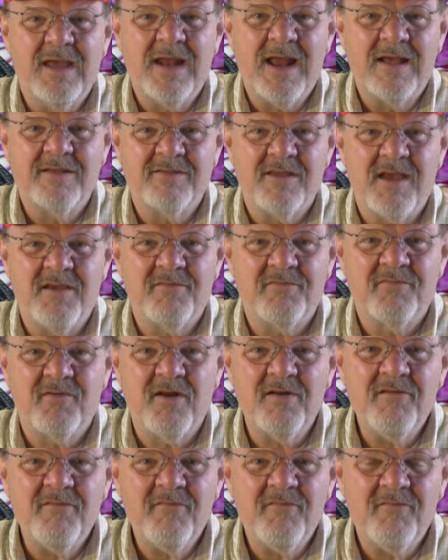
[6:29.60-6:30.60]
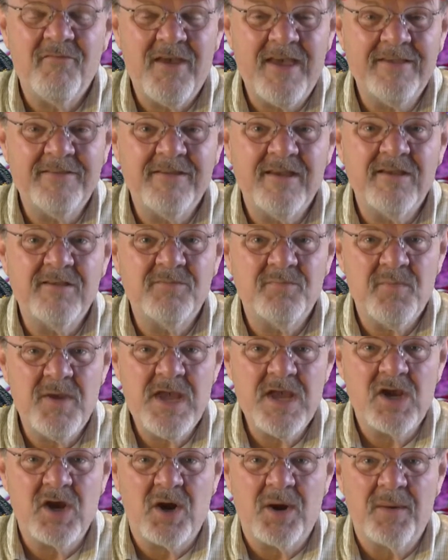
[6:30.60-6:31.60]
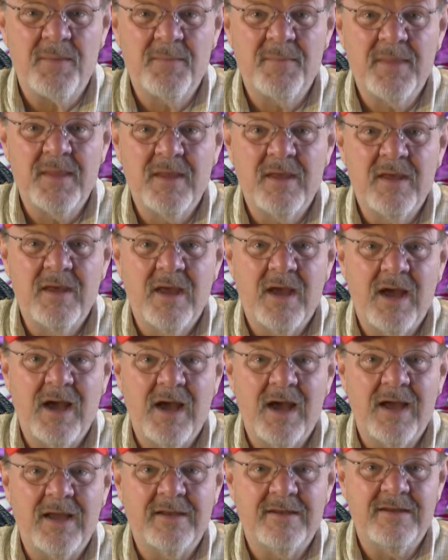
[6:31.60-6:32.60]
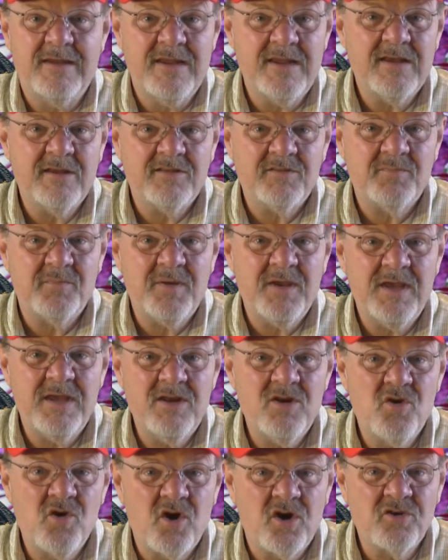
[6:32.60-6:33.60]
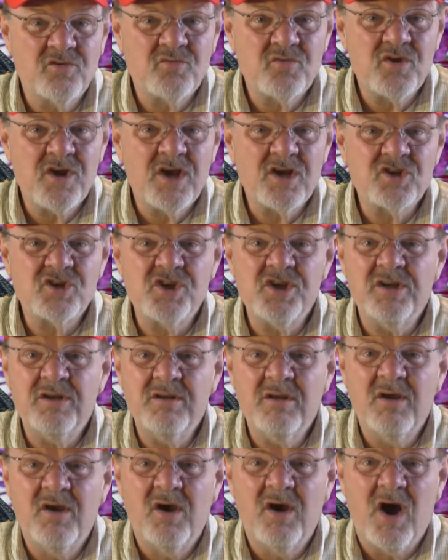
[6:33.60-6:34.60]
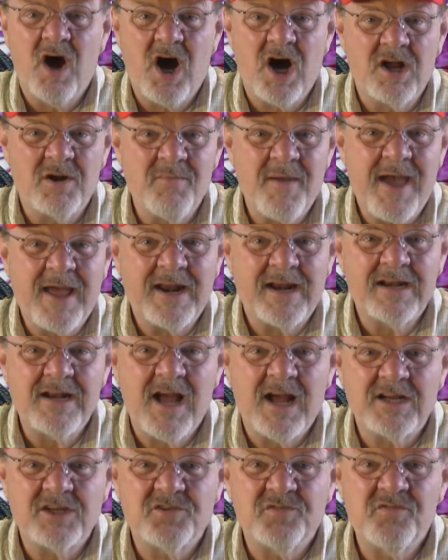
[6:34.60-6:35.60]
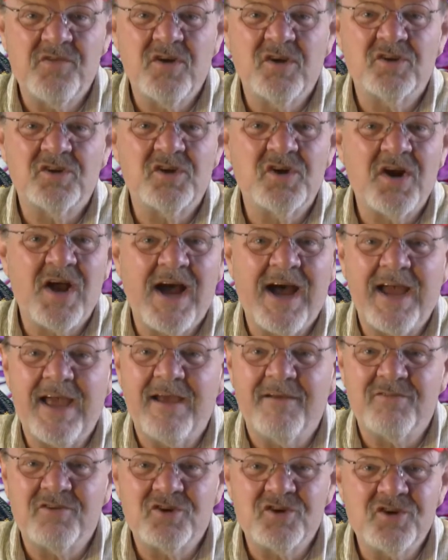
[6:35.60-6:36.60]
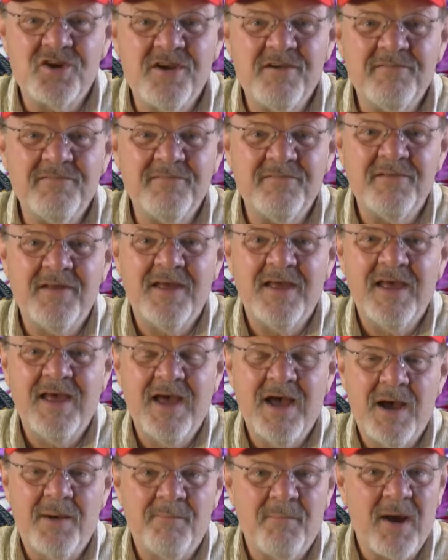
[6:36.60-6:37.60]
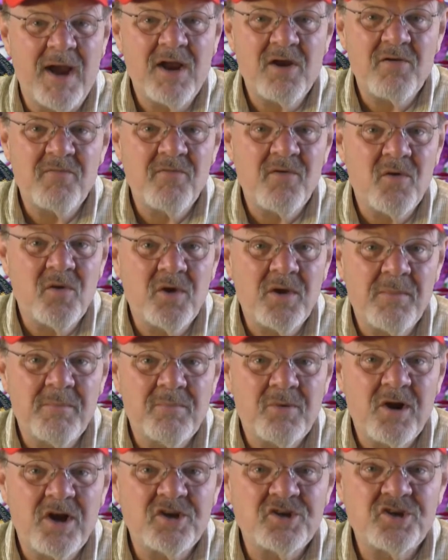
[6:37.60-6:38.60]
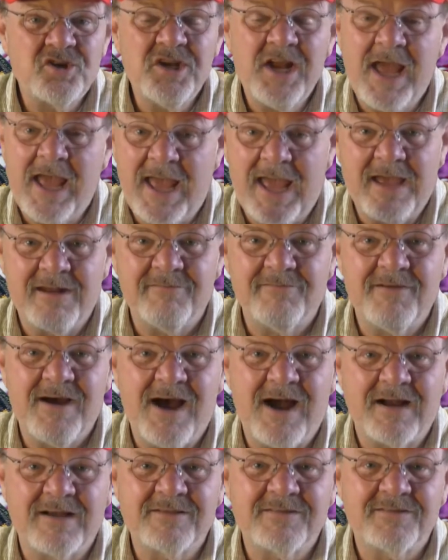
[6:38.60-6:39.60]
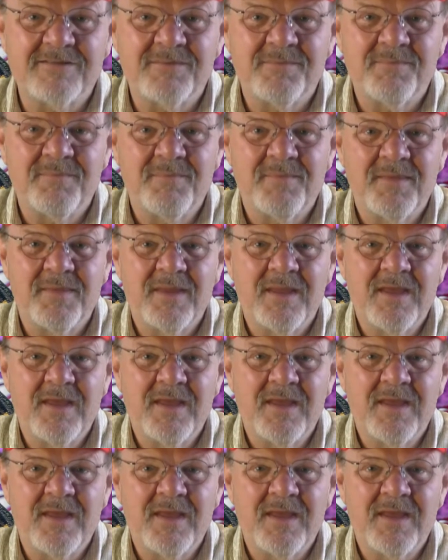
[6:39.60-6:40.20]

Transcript: It has a front-facing speaker, DSP noise reduction, automatic notch filter, IF shift, microphone compression, and Vox.